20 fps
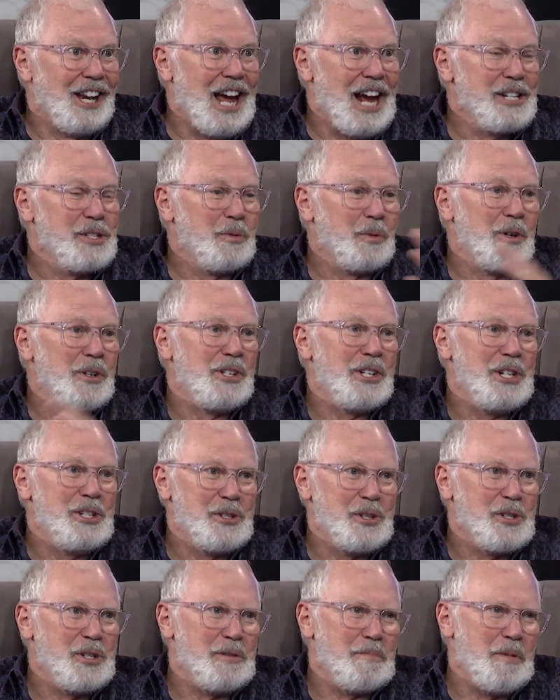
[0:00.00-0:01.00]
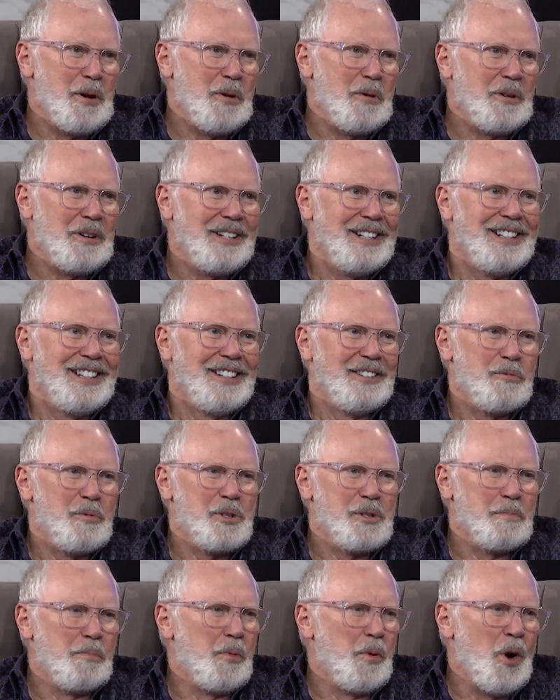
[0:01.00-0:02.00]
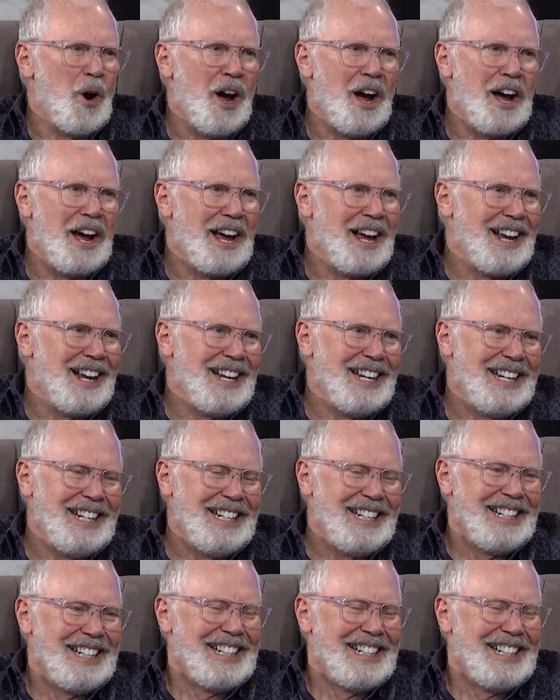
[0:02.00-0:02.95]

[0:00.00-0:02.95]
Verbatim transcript: the last word Jesus spoke was bride.